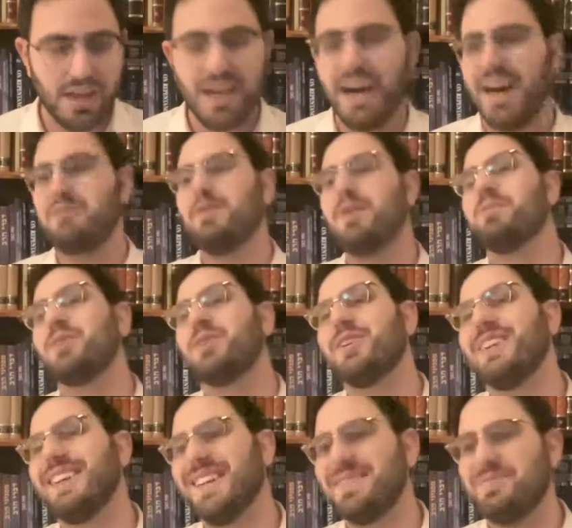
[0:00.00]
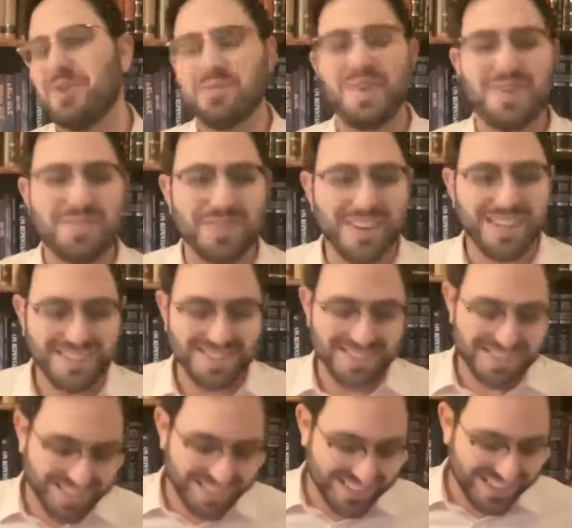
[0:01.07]
I remember um, one of my
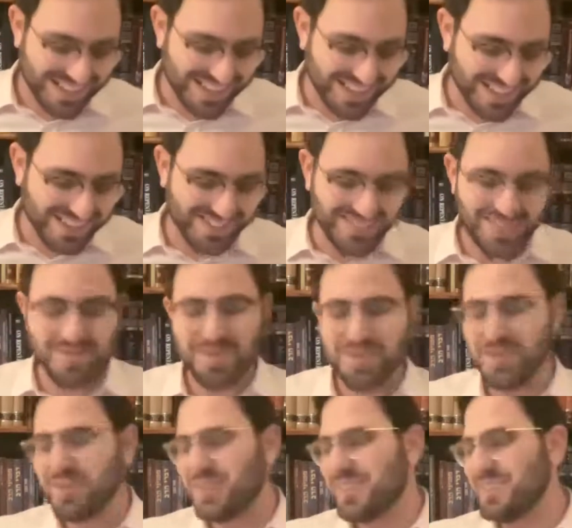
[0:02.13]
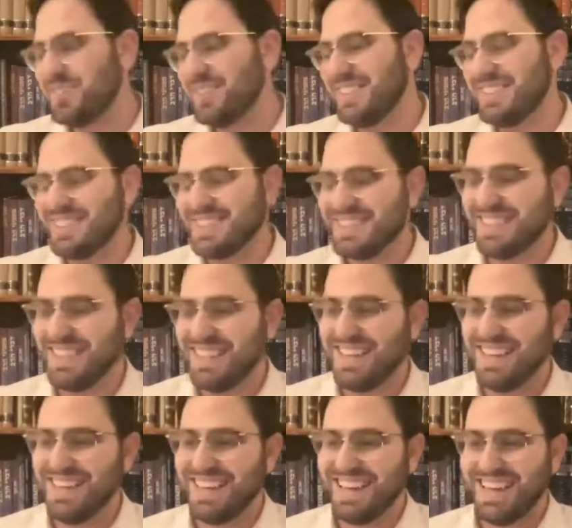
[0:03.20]
friends, uh, we, were learning once,
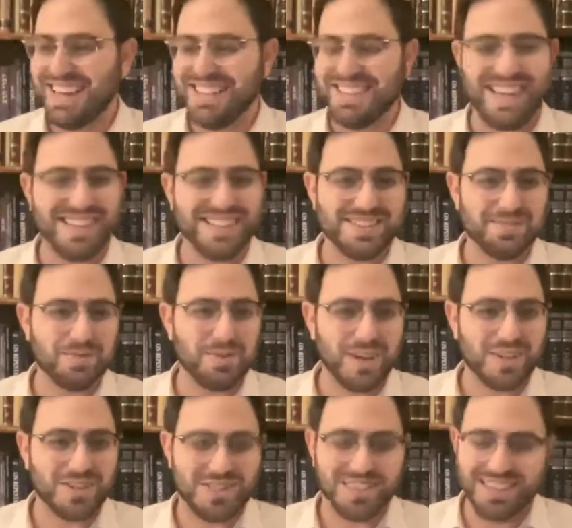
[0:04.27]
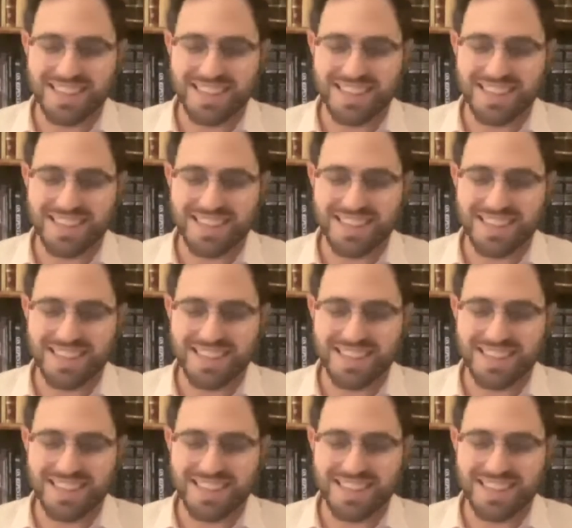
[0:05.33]
and he had some question.